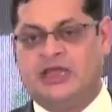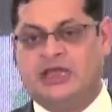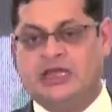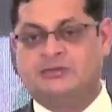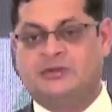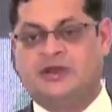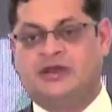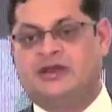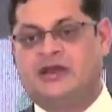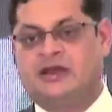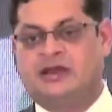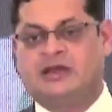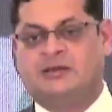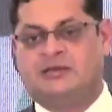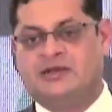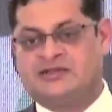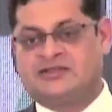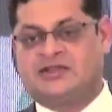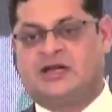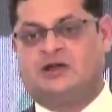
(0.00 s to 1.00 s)
Anybody can come
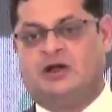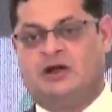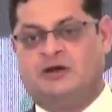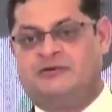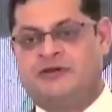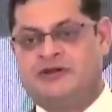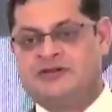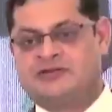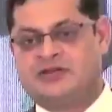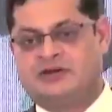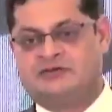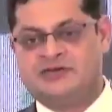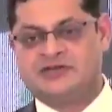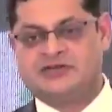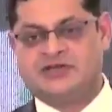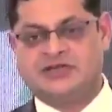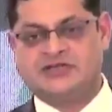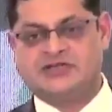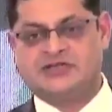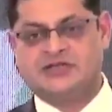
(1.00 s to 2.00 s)
and start offering
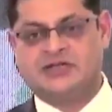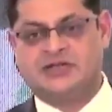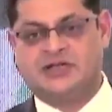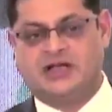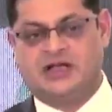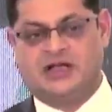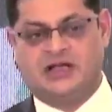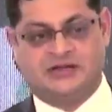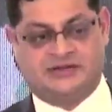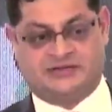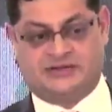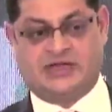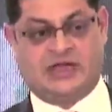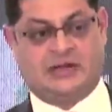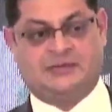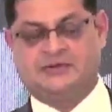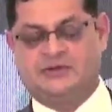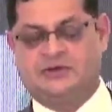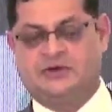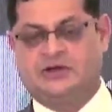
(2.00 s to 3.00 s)
services. Uh, it's
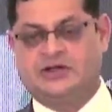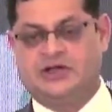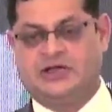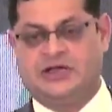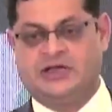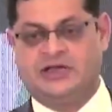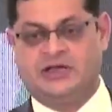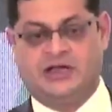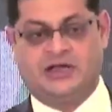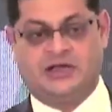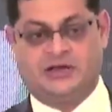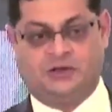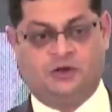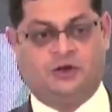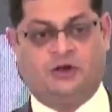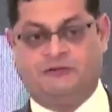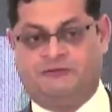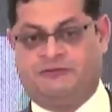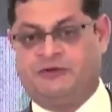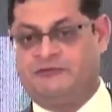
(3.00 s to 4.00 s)
absolutely uh,
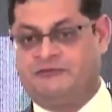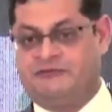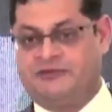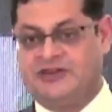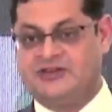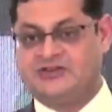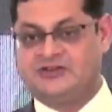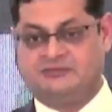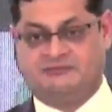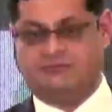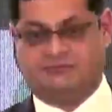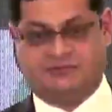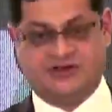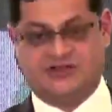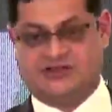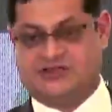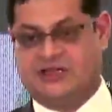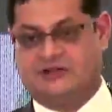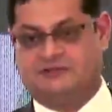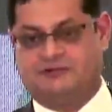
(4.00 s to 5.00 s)
no upfront fees, very
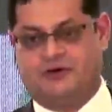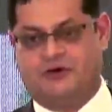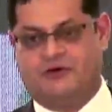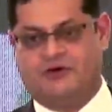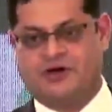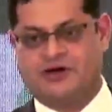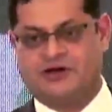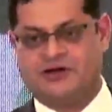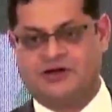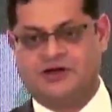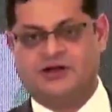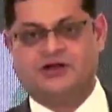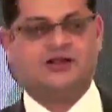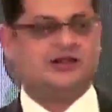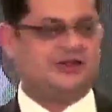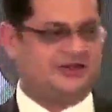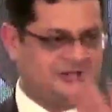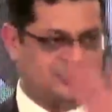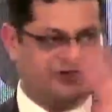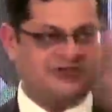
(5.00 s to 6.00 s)
straightforward.
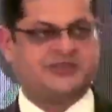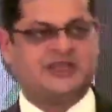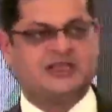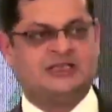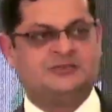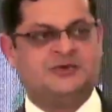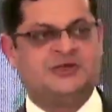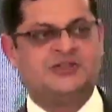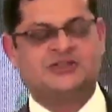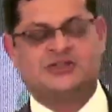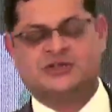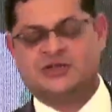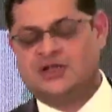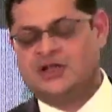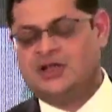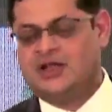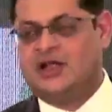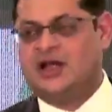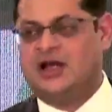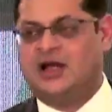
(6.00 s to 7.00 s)
It's not a sales pitch.
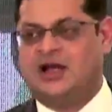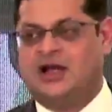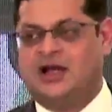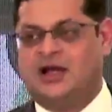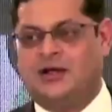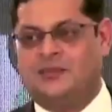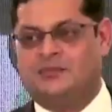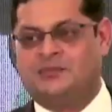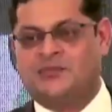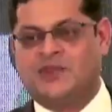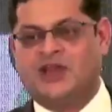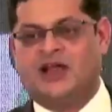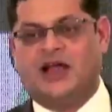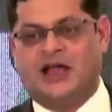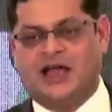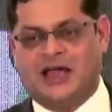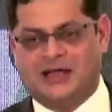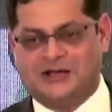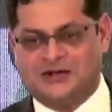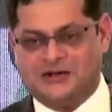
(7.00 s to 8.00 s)
Um,
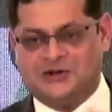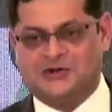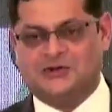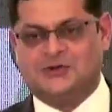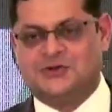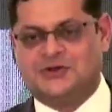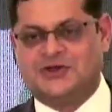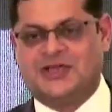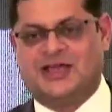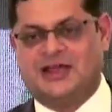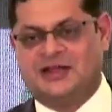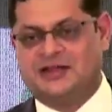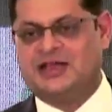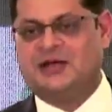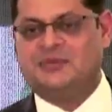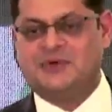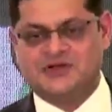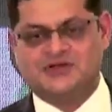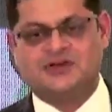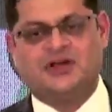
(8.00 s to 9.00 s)
and you can
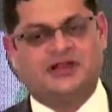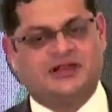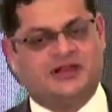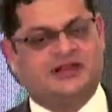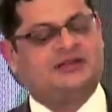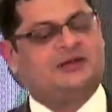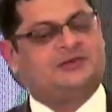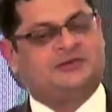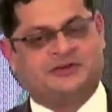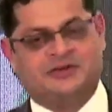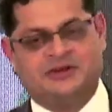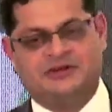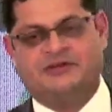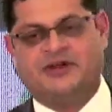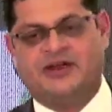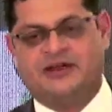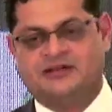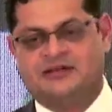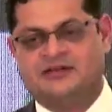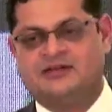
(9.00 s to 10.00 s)
come and join. That's absolutely
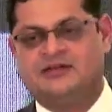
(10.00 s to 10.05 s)
fine.